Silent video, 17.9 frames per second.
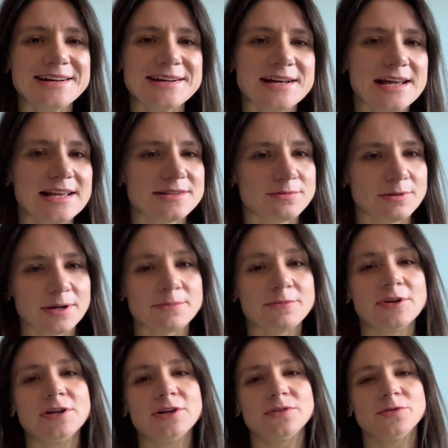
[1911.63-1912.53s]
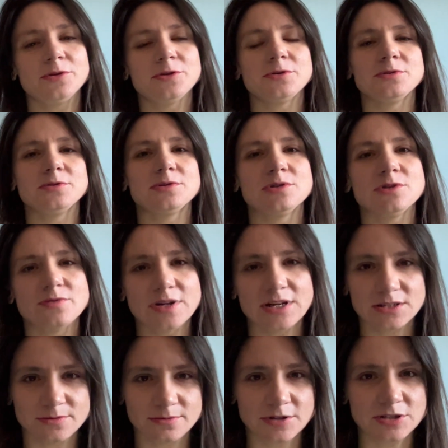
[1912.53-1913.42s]
It's one I'm really looking forward to, a sort of
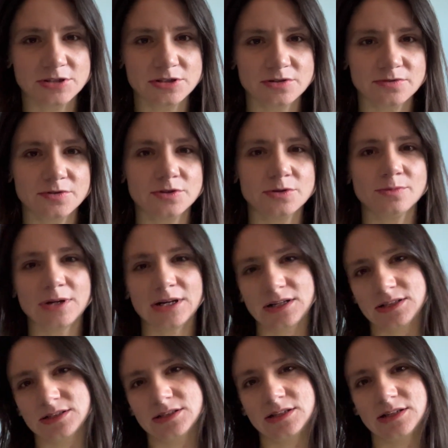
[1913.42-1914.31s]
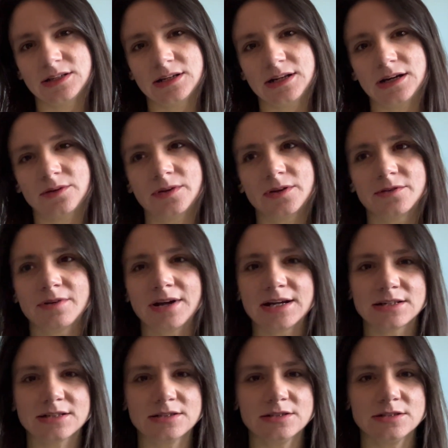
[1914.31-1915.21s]
exploration of humanity and how they
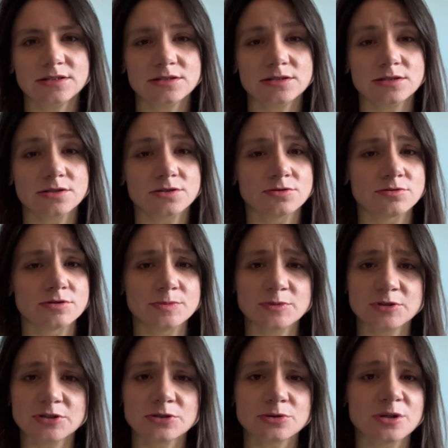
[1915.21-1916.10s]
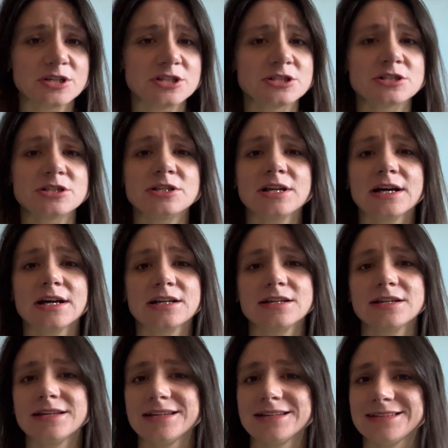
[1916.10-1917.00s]
react in this extreme situation,
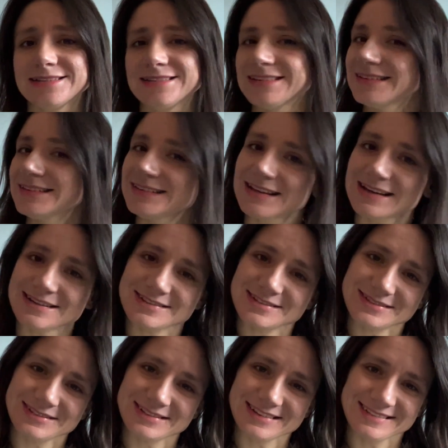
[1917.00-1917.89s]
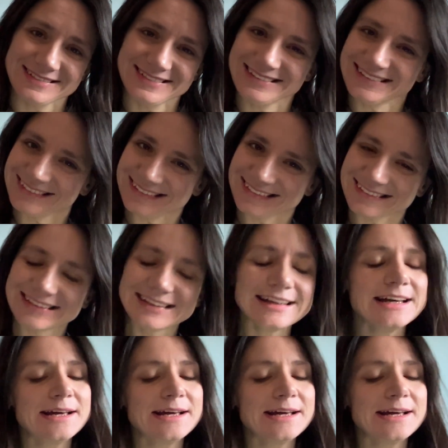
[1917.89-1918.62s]
and it just sounds so good.